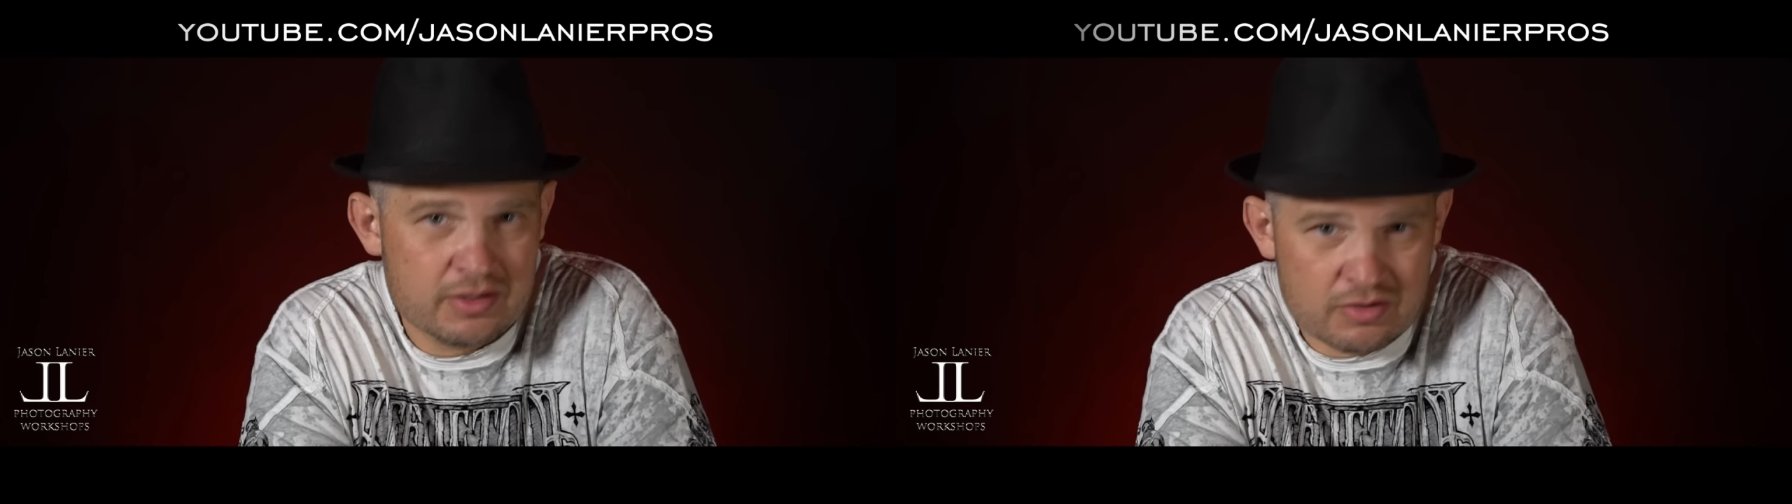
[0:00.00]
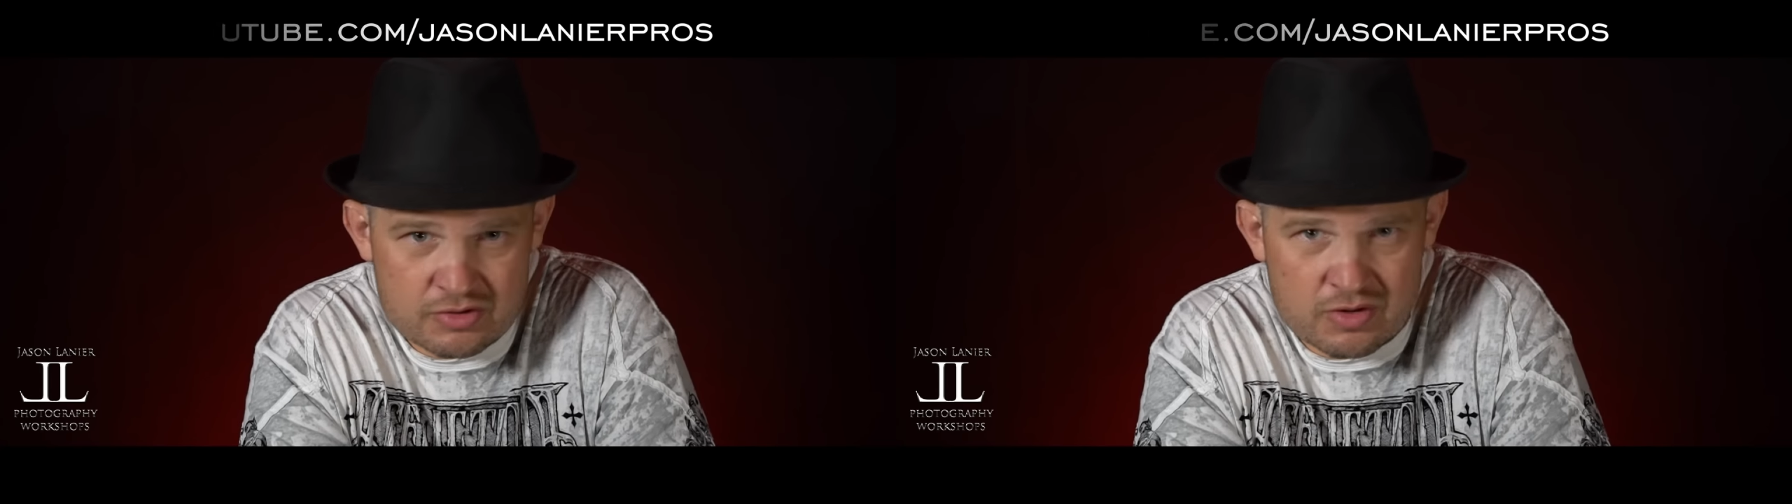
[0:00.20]

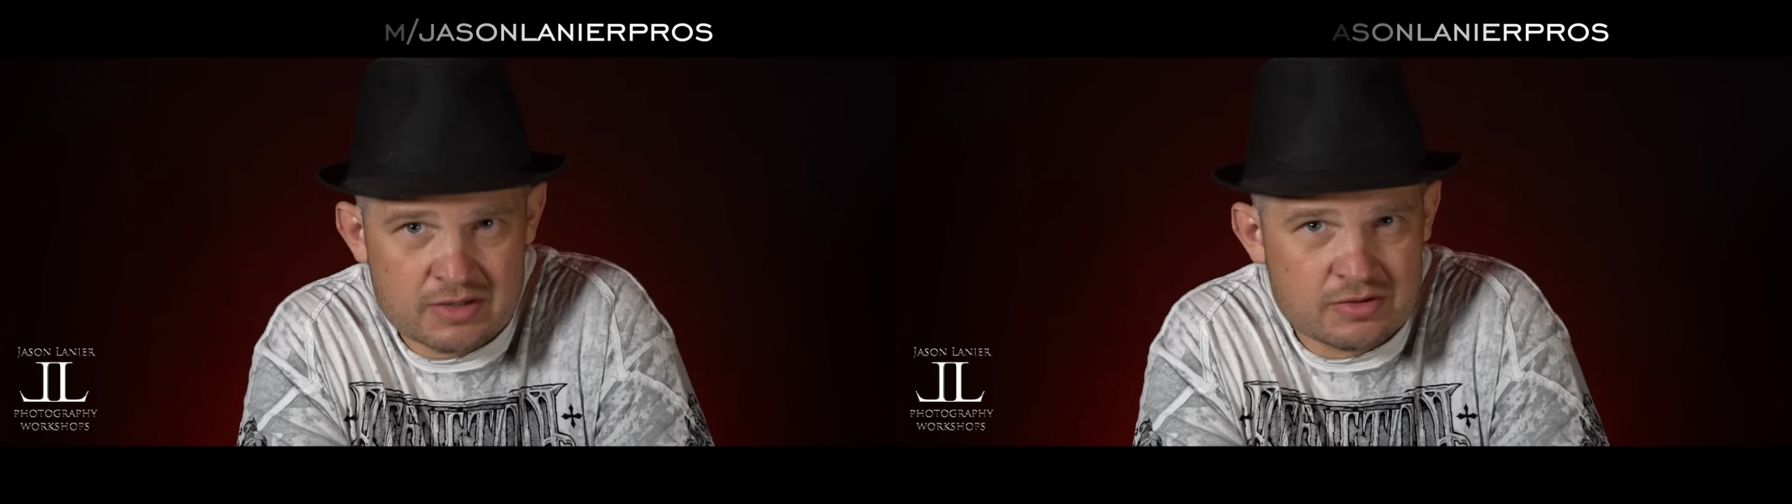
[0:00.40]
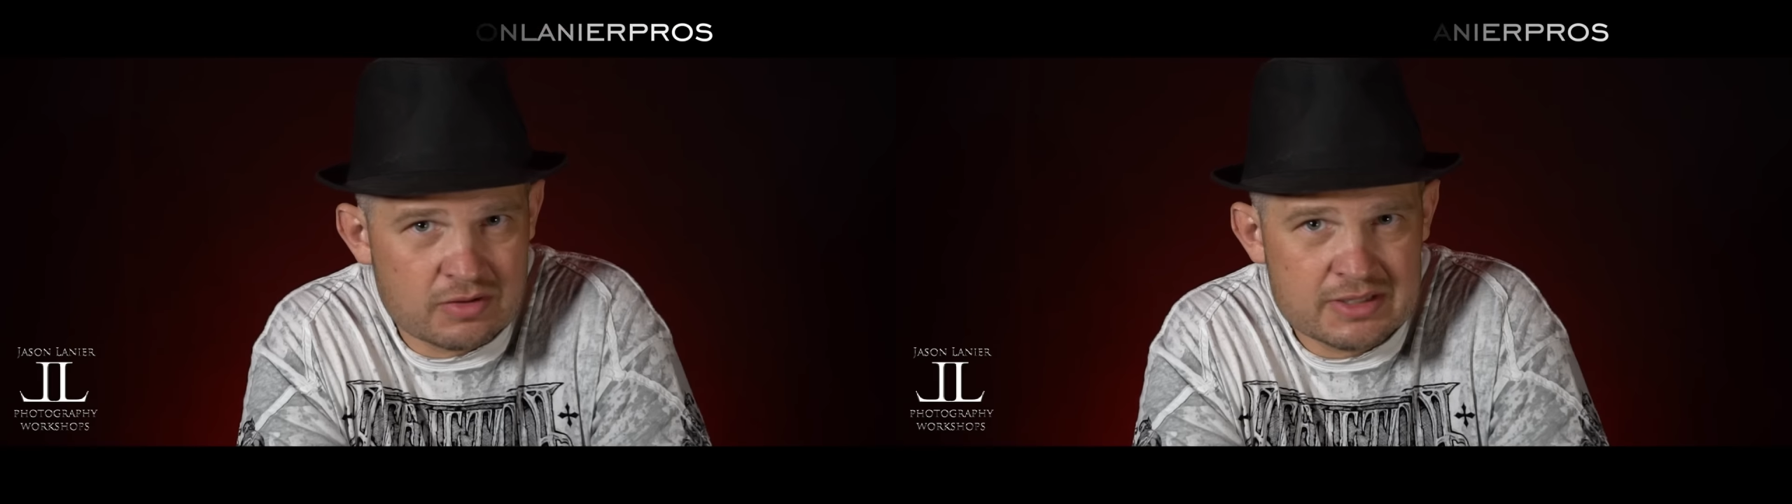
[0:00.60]
and those are
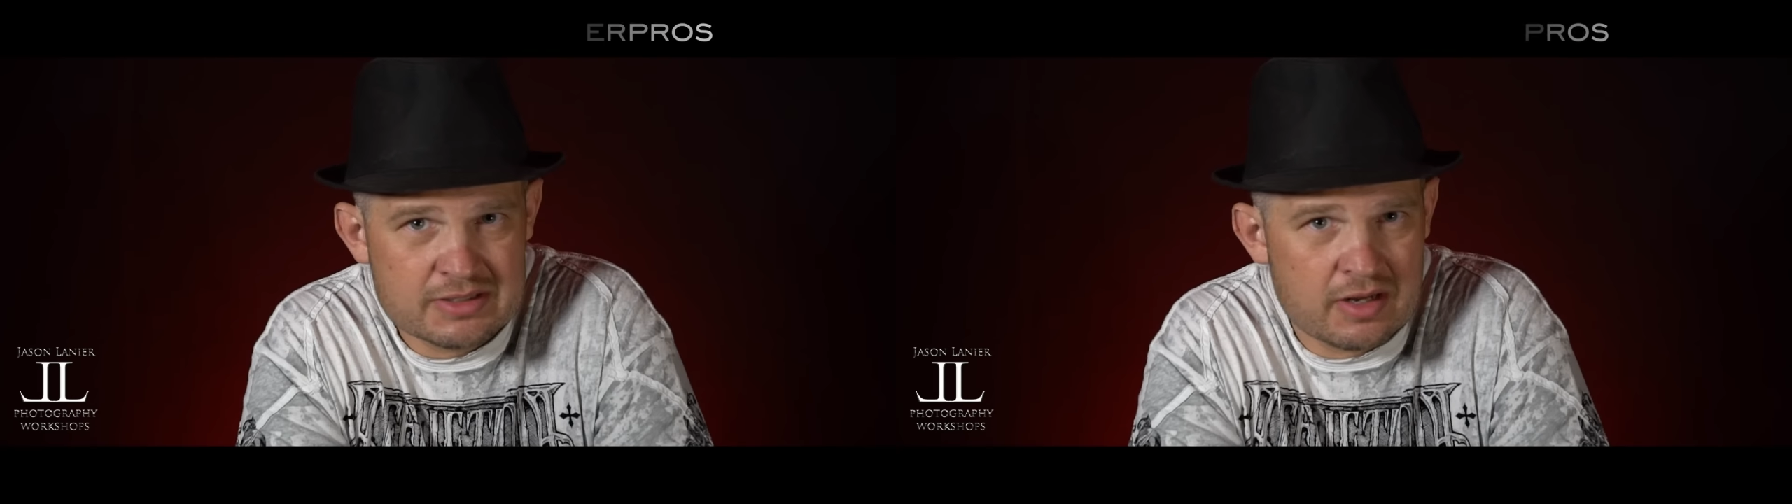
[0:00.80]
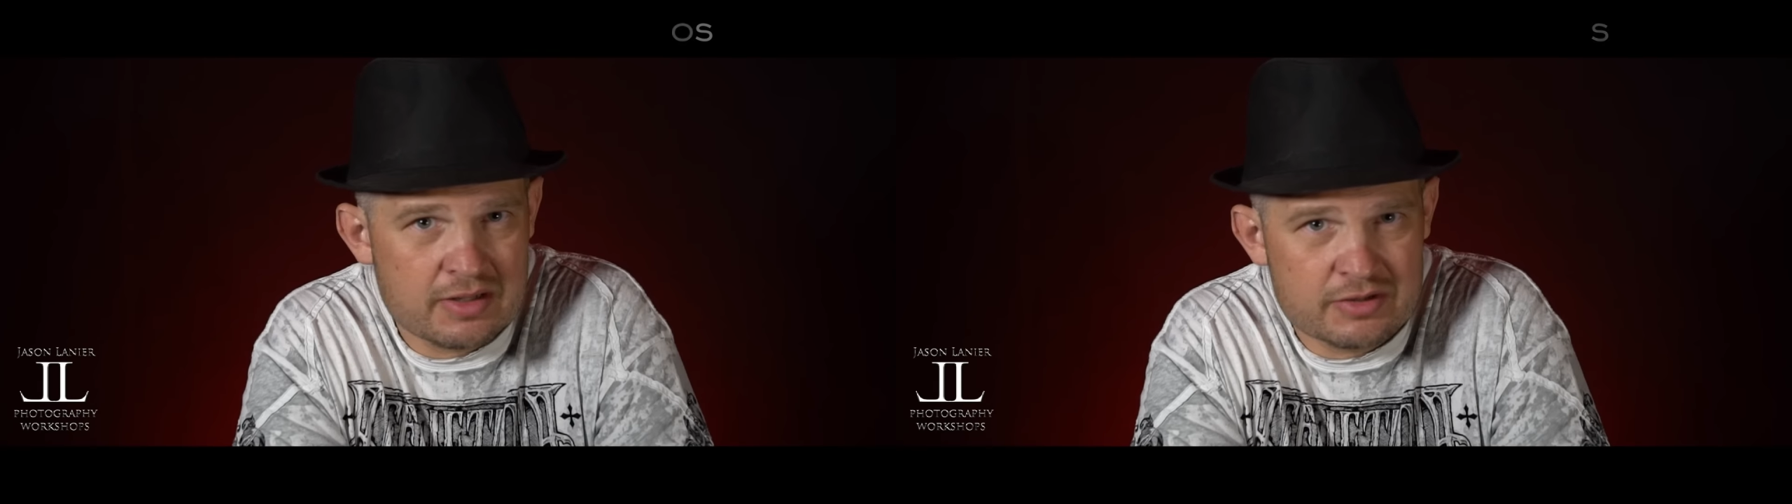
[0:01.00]
also
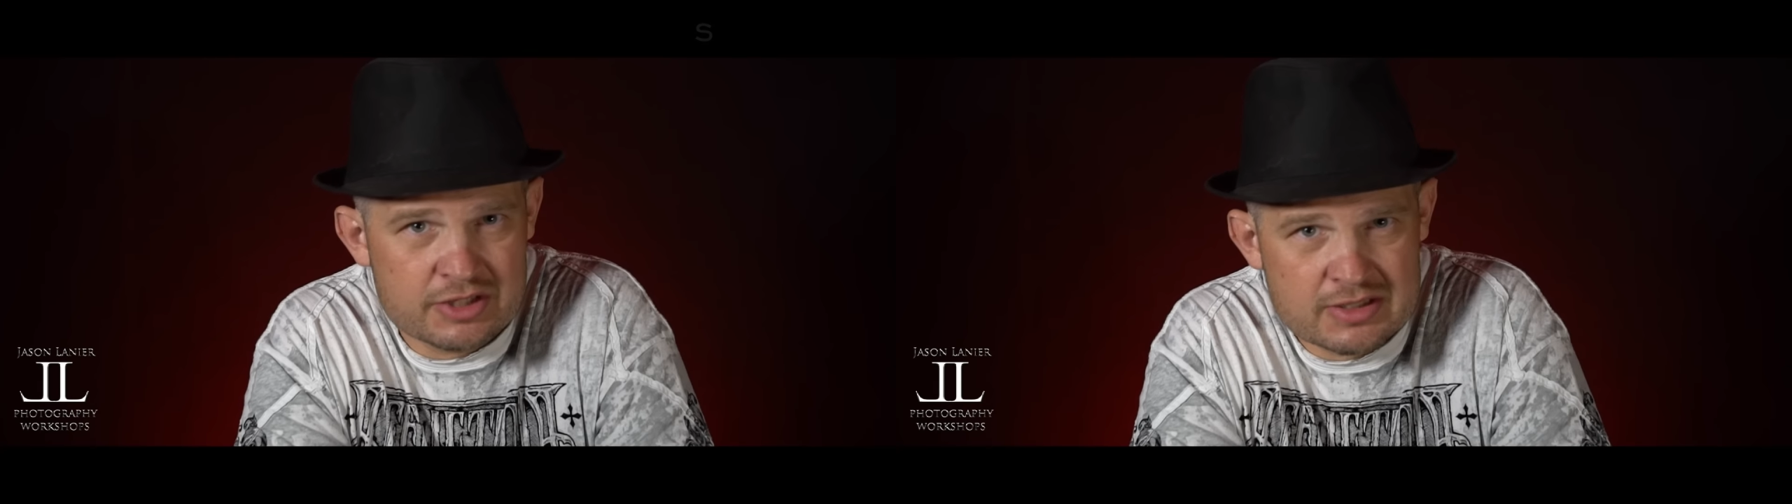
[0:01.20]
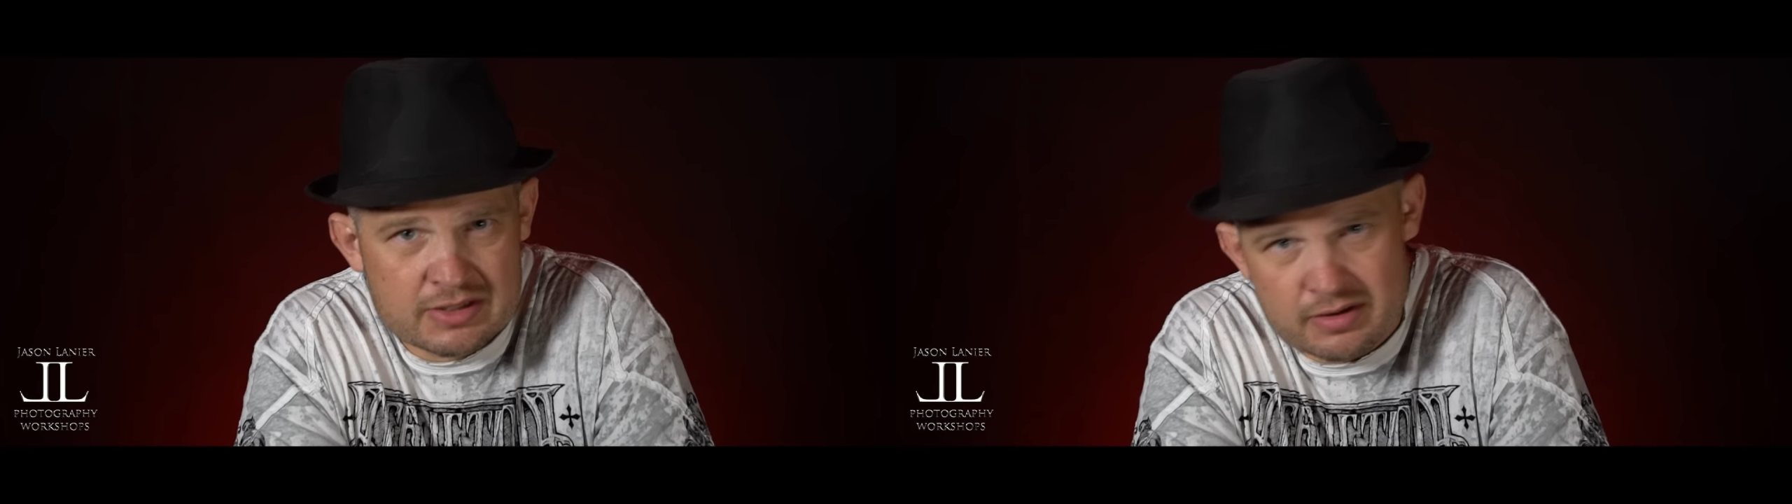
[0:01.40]
listed on the
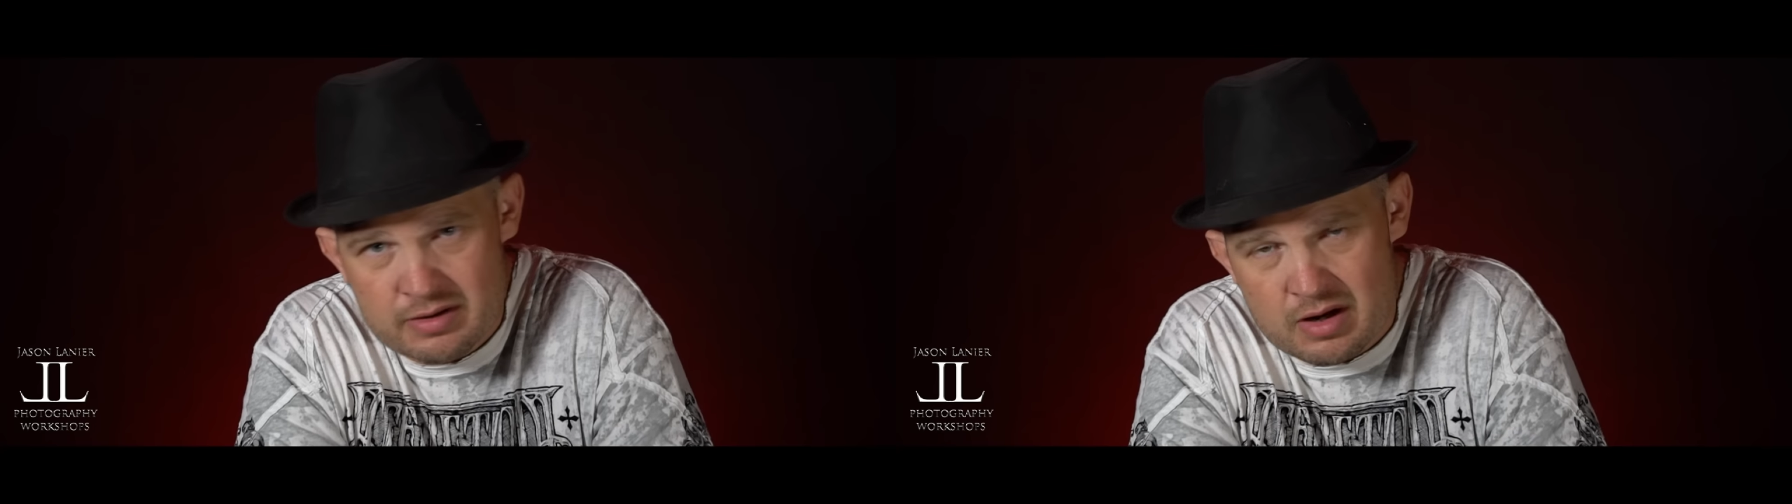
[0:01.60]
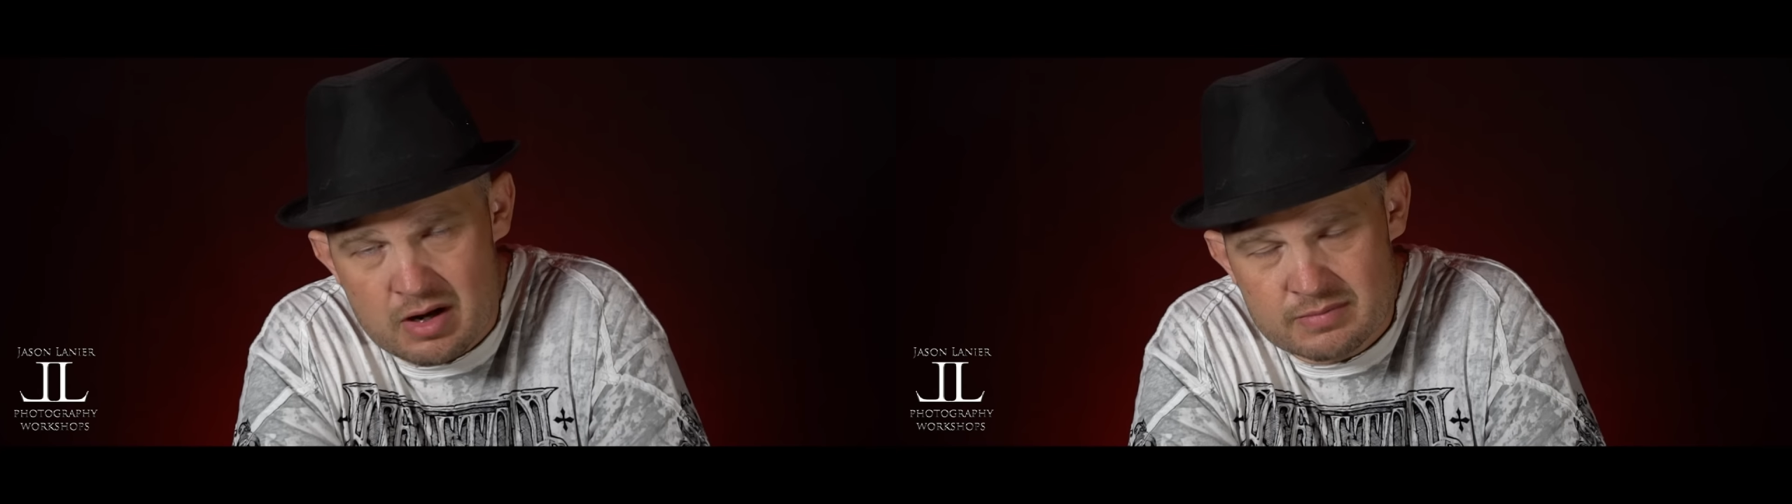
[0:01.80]

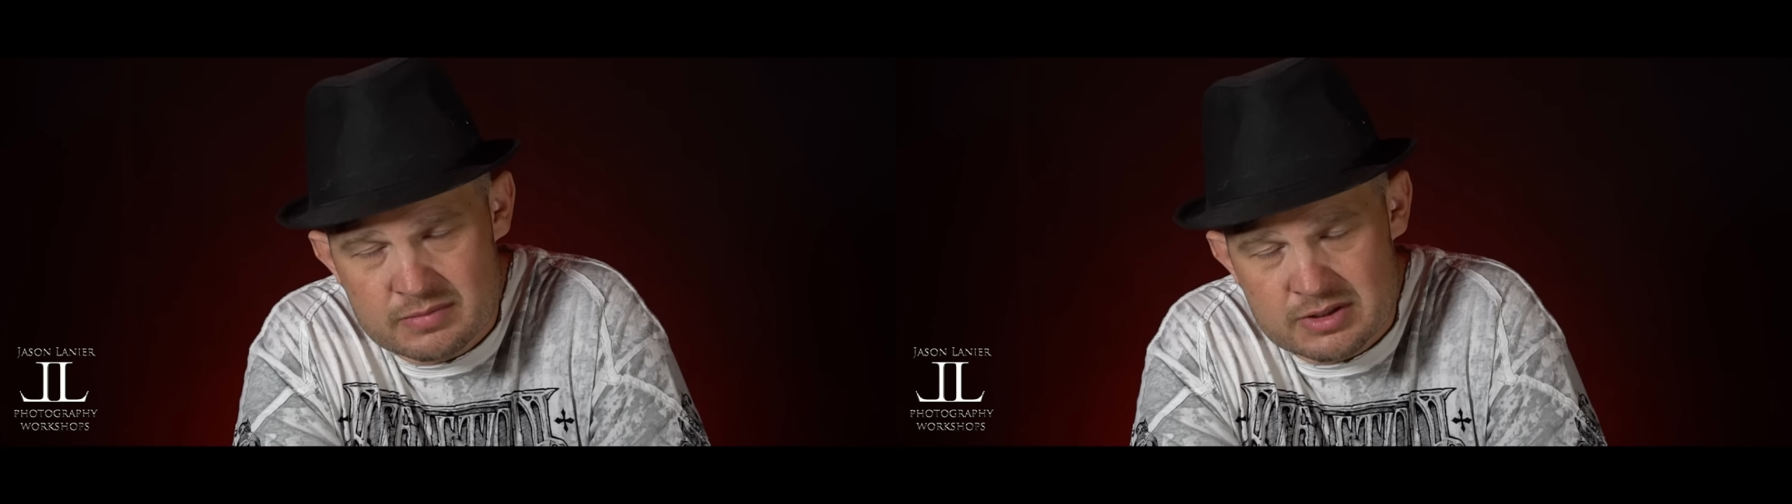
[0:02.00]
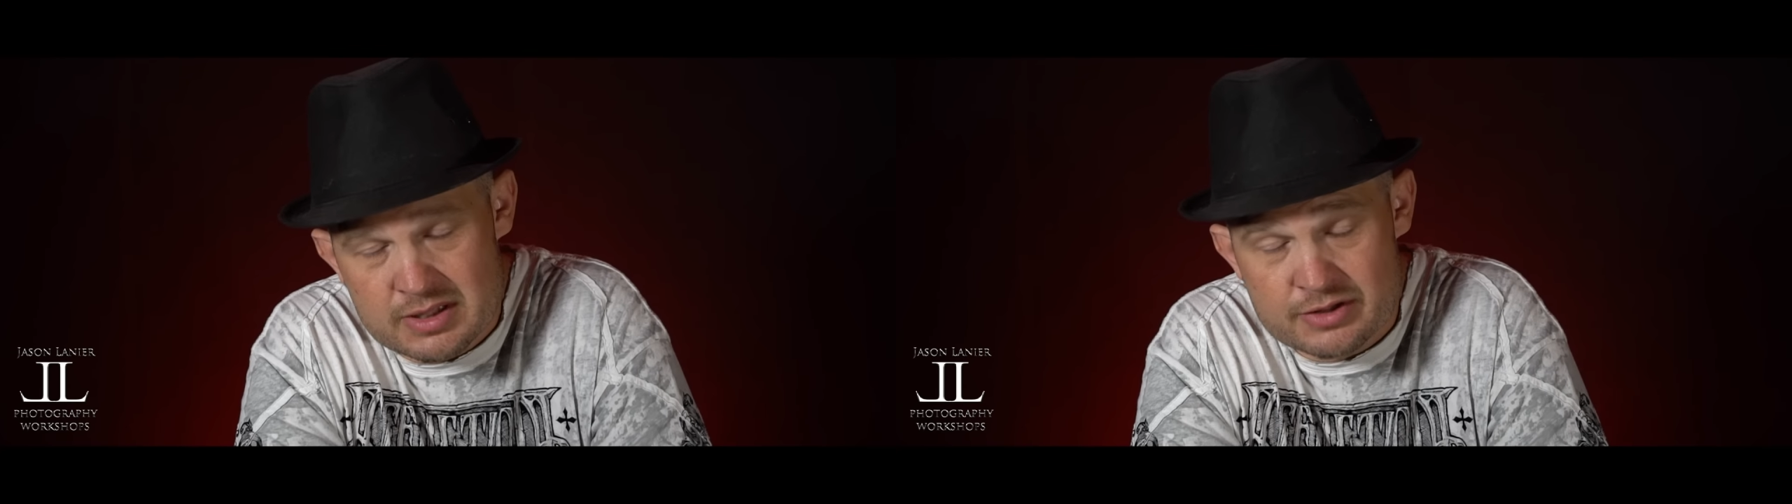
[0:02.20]
jasonlanier.com